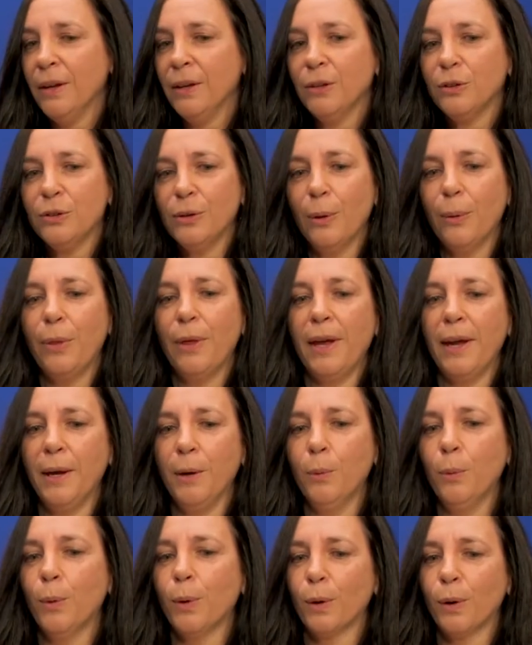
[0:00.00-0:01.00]
So they
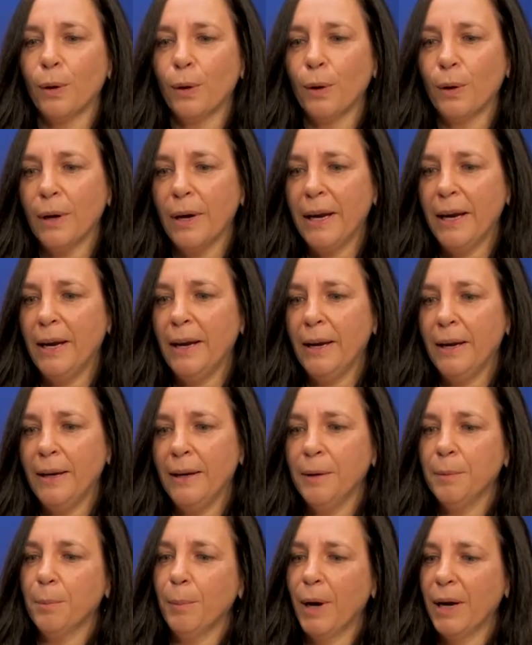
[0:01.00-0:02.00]
were
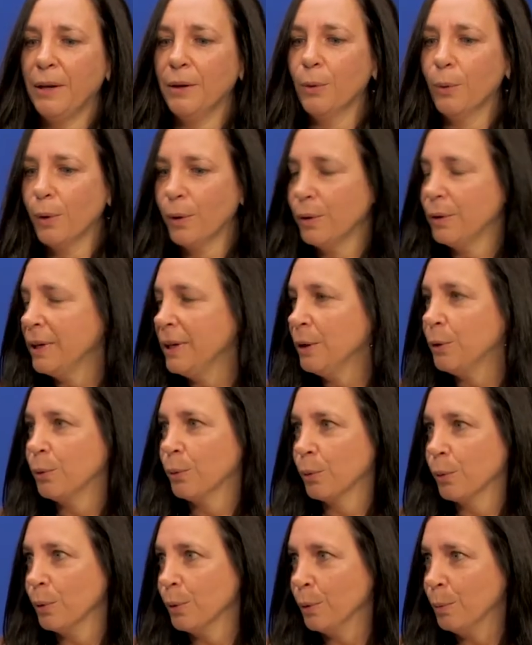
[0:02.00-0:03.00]
a minority
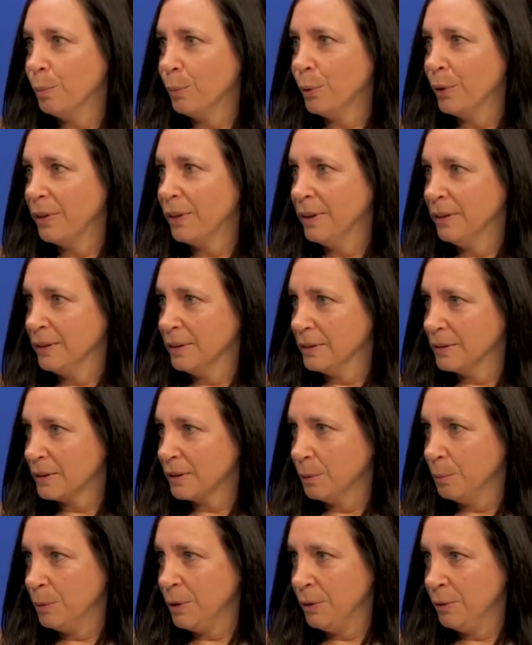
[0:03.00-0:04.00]
group within this
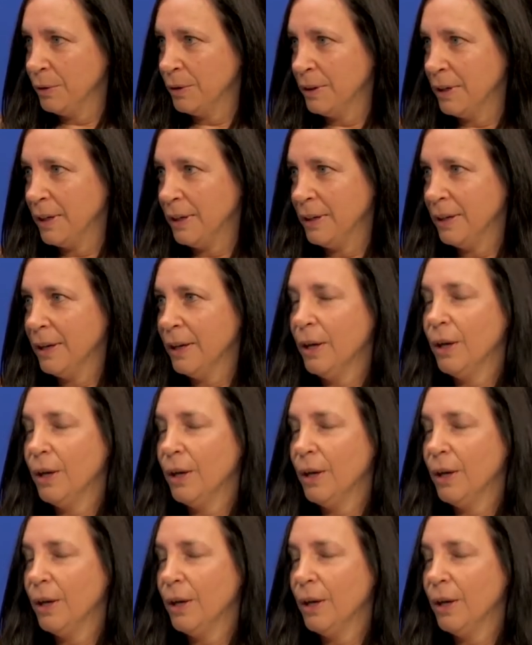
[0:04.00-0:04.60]
community